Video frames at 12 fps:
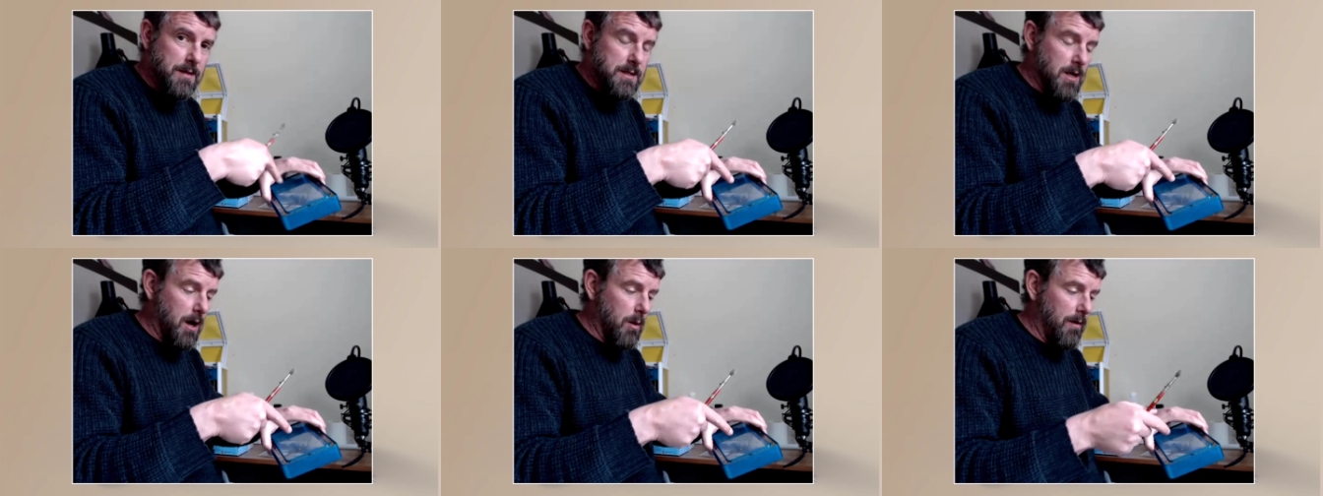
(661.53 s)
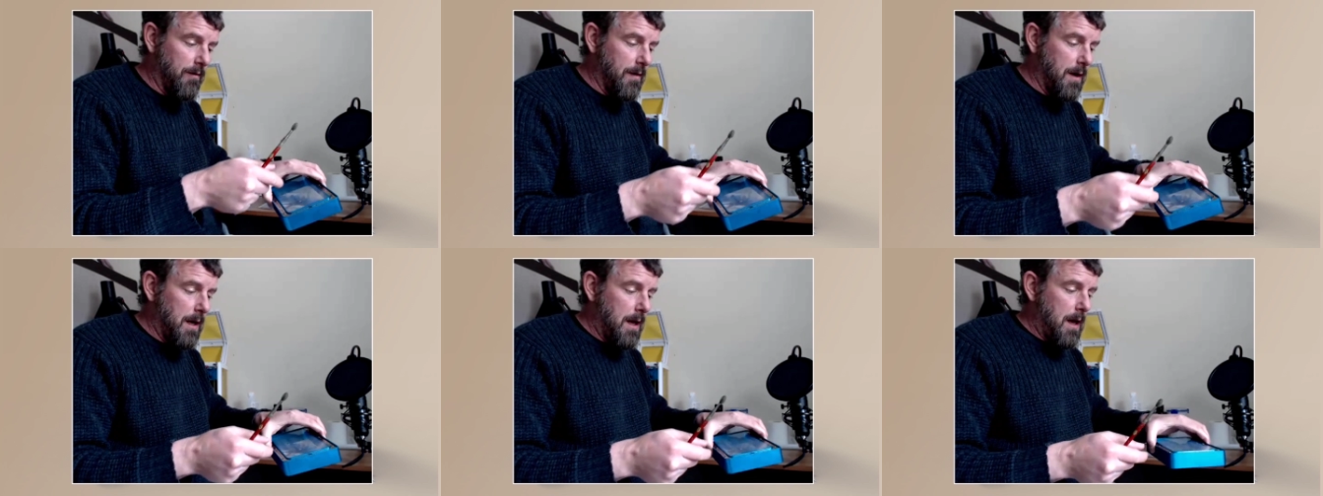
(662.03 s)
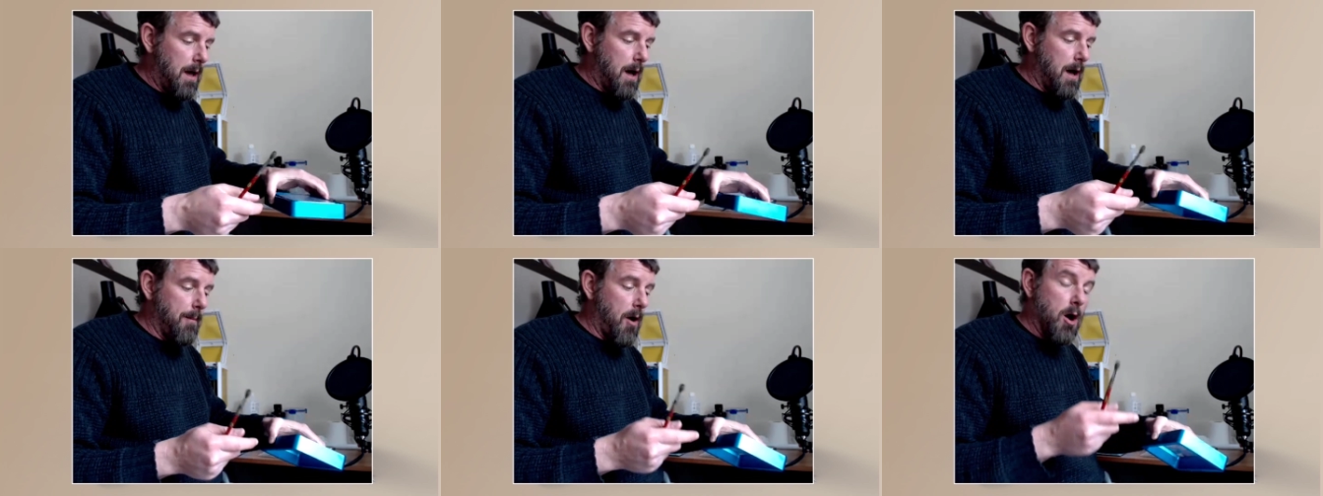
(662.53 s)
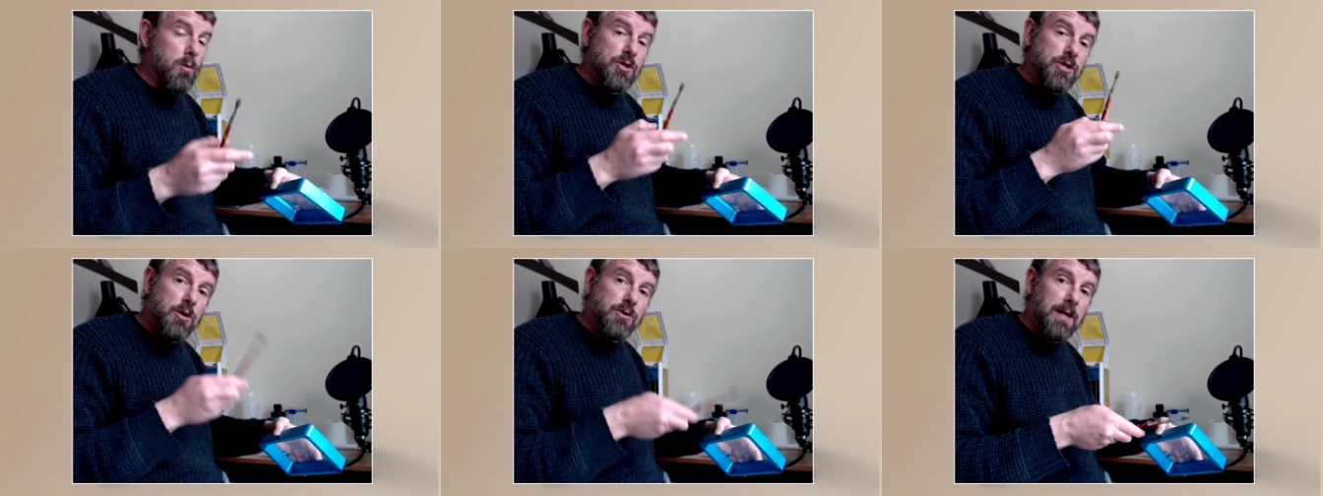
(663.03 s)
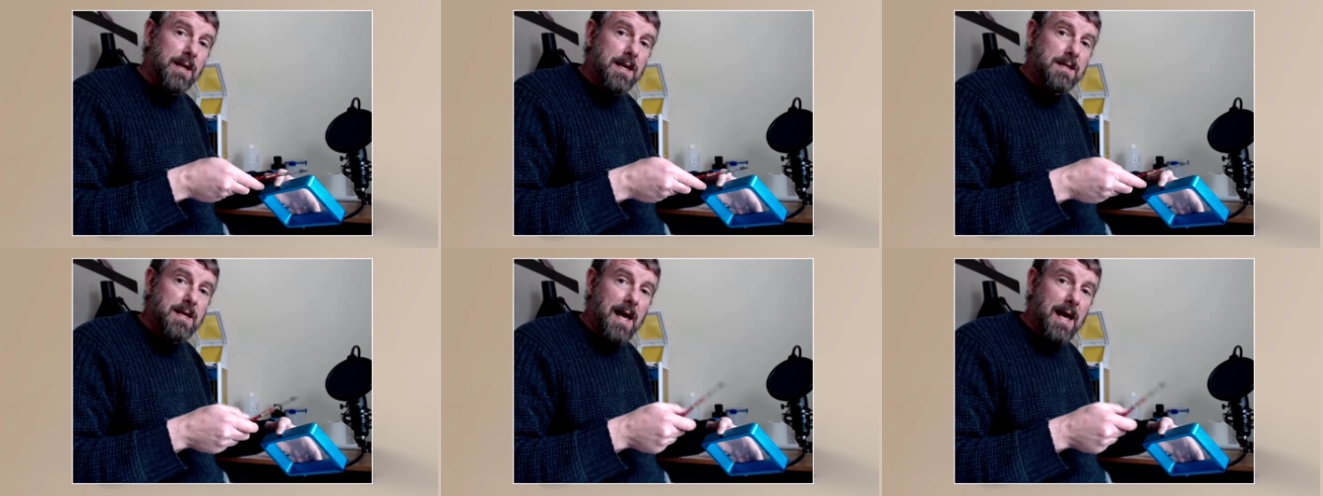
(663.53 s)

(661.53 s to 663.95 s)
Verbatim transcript: to start with, um, I was using this